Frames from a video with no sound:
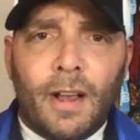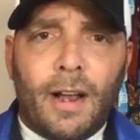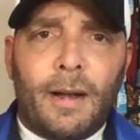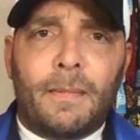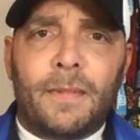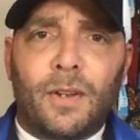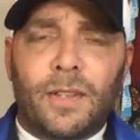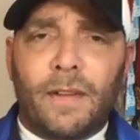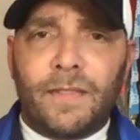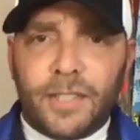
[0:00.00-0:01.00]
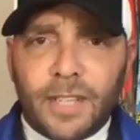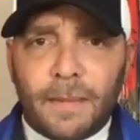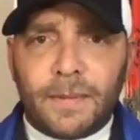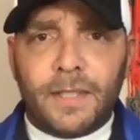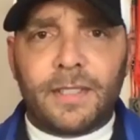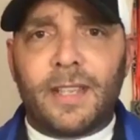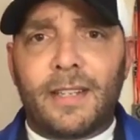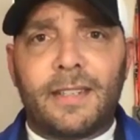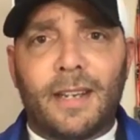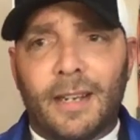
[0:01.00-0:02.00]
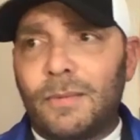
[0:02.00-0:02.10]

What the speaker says: of the substance that